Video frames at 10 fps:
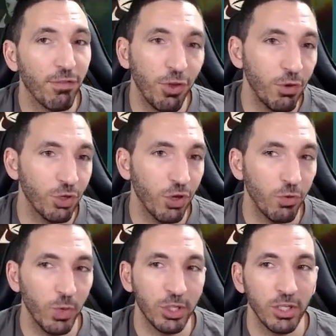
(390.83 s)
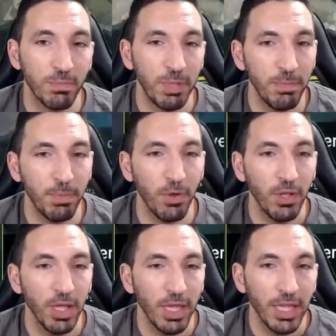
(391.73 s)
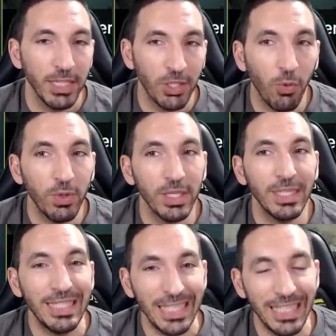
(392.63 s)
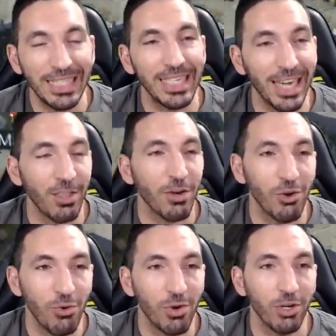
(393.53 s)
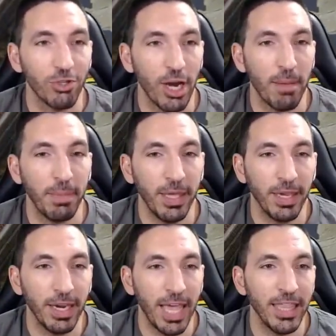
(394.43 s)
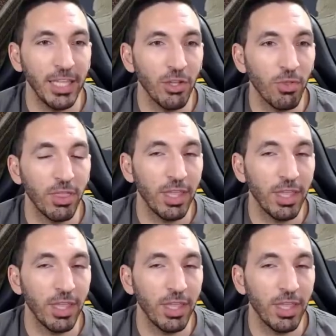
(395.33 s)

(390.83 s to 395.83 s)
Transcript: the fusion which is people don't need another nuclear champion and they don't